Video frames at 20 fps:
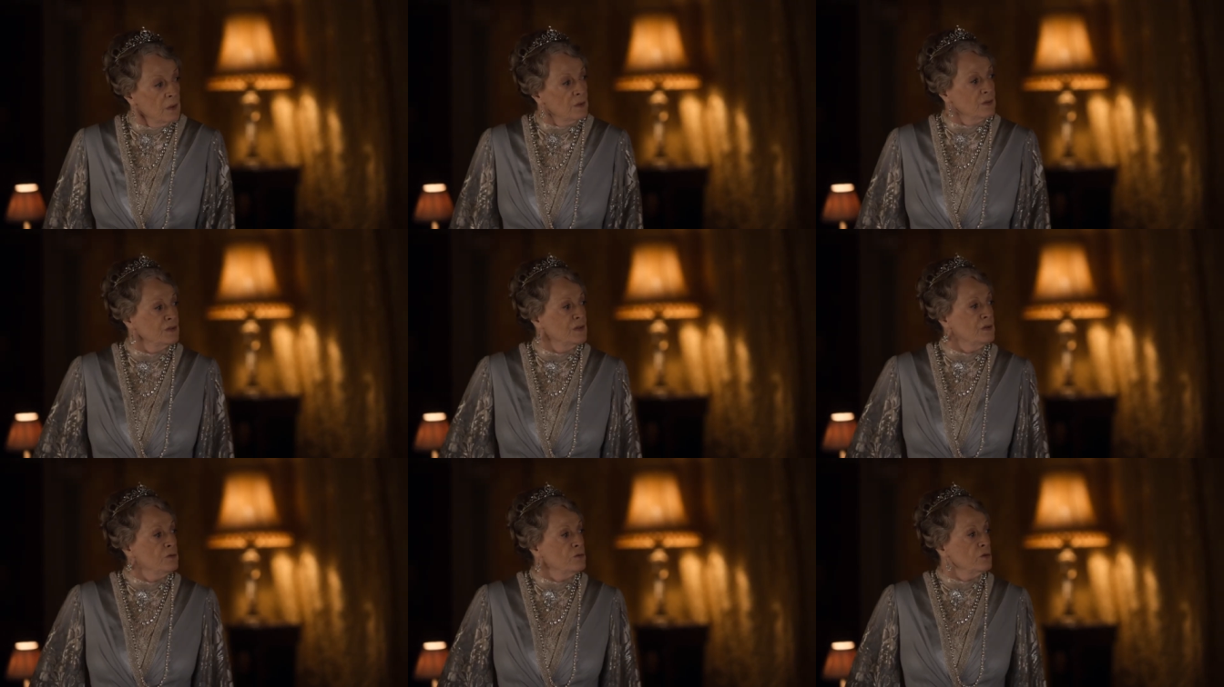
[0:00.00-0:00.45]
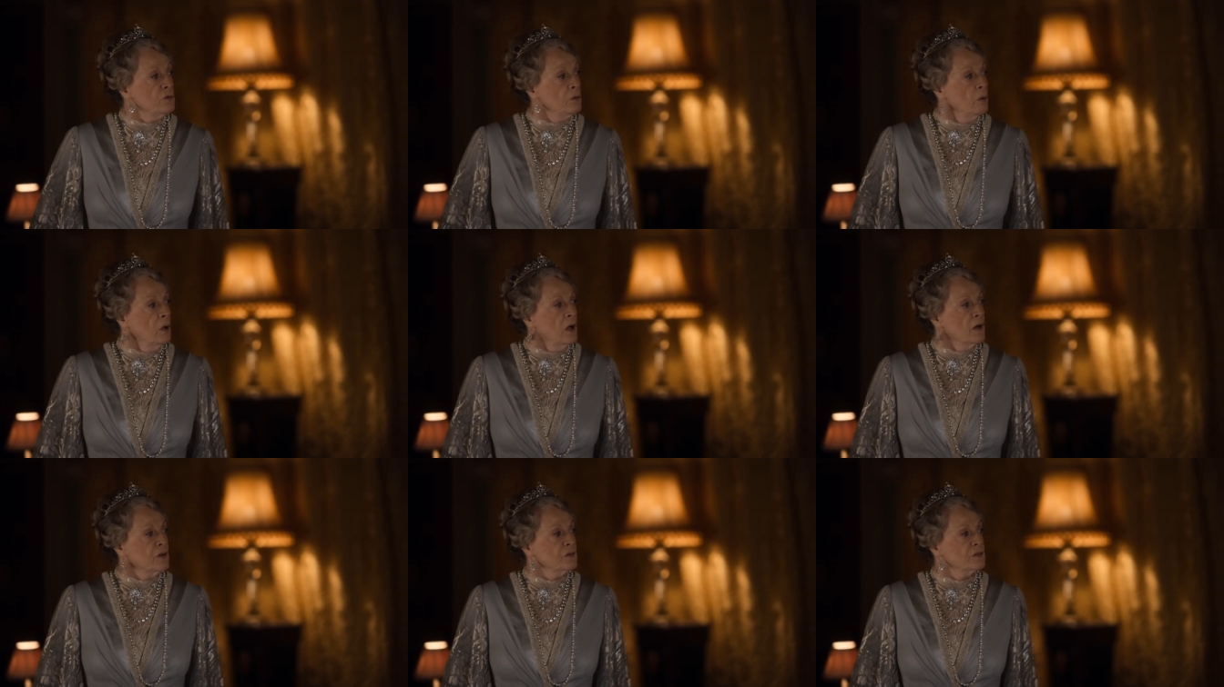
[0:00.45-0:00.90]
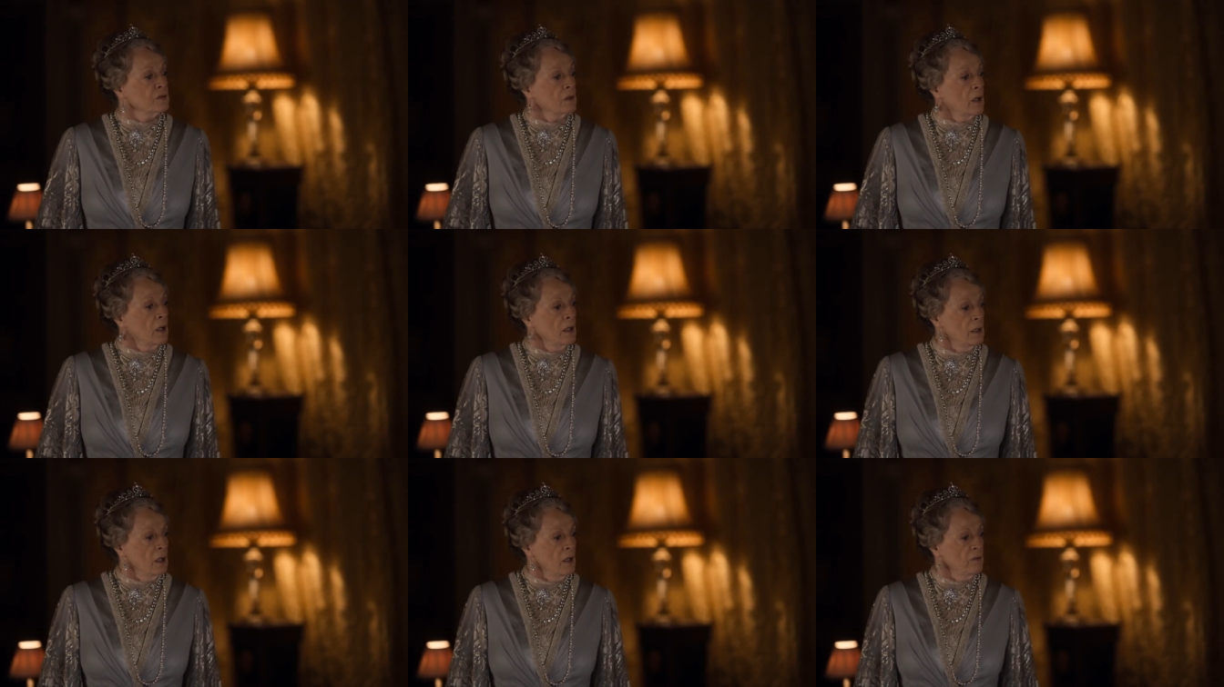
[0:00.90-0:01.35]
Since you ask,
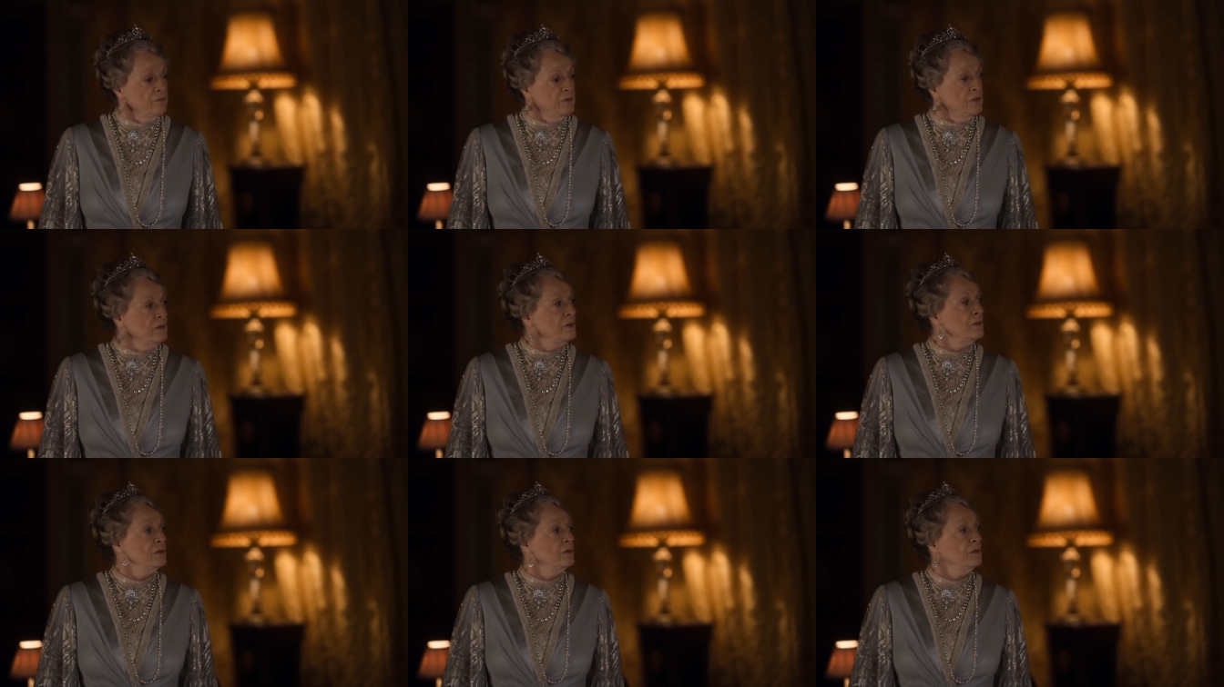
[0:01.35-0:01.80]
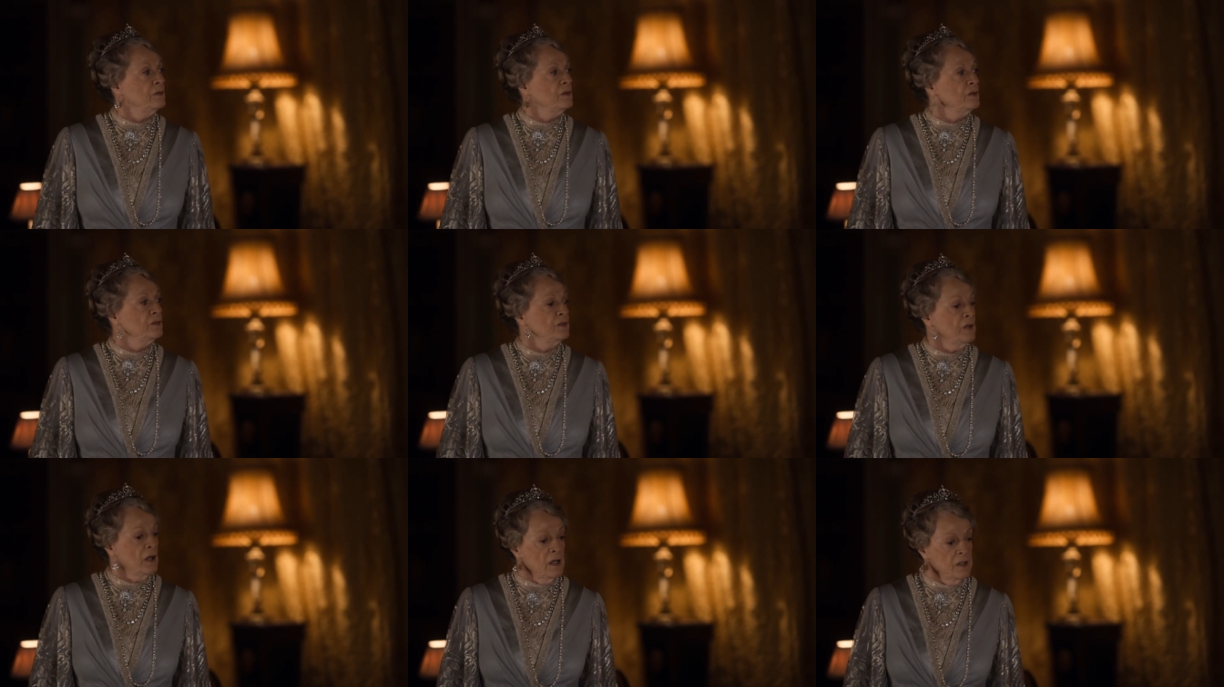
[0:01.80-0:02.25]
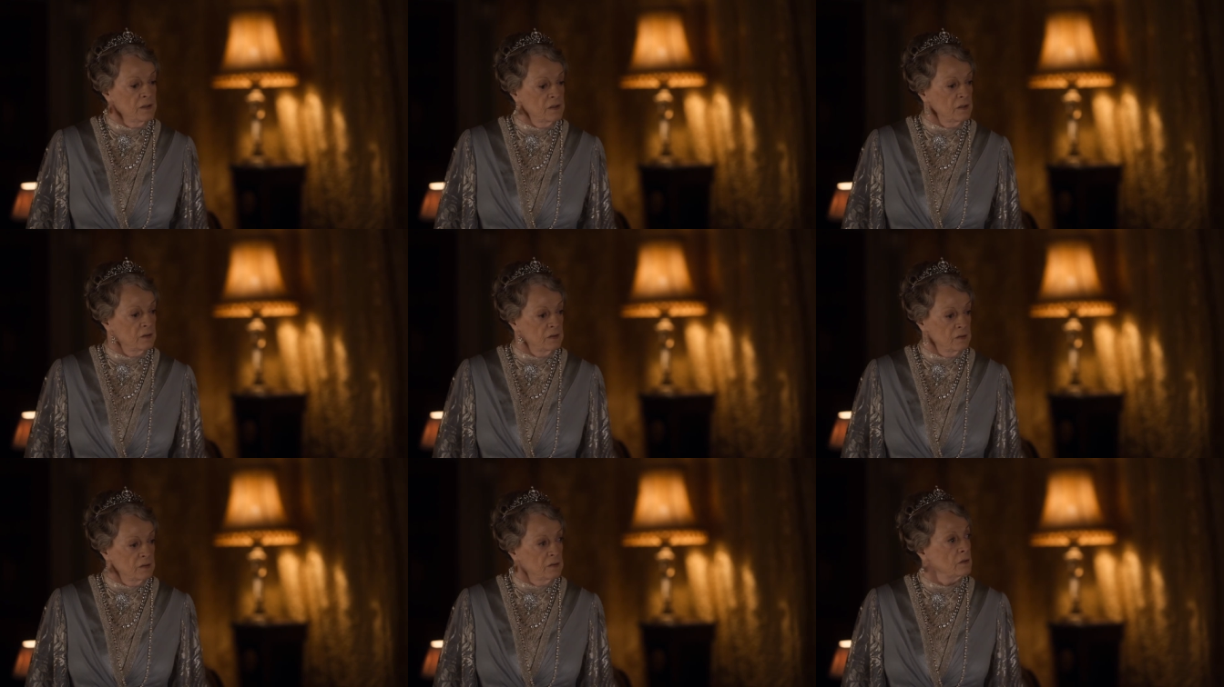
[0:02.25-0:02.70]
I haven't
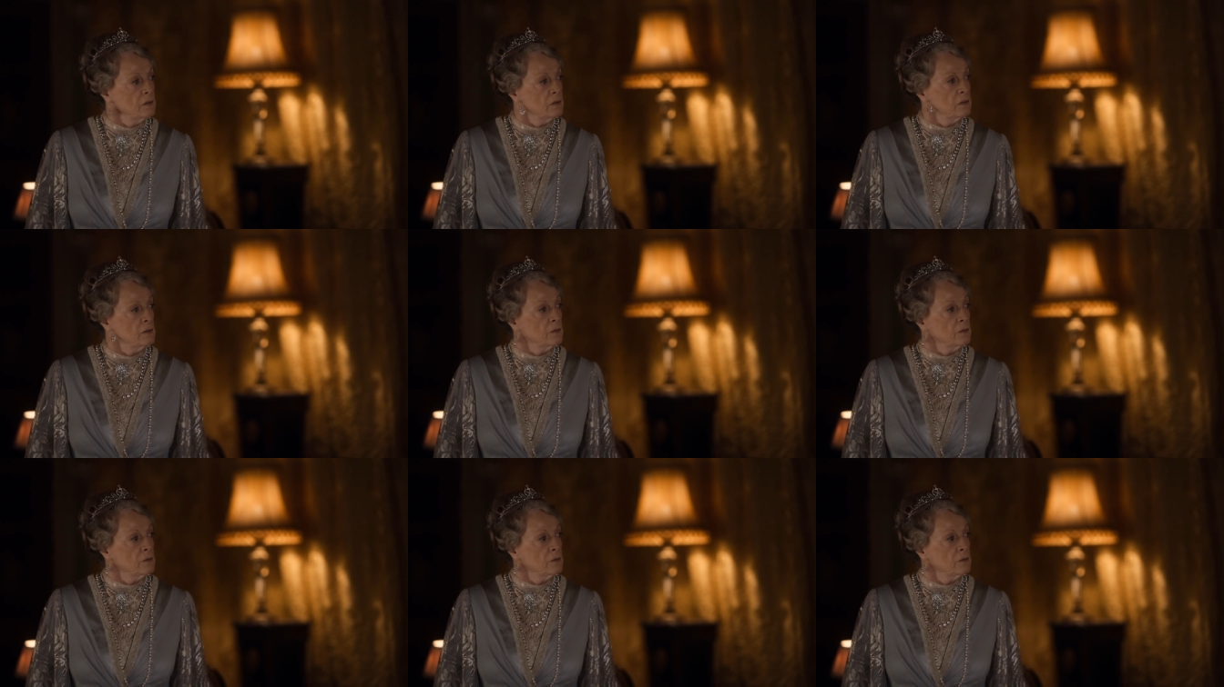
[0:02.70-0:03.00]
decided.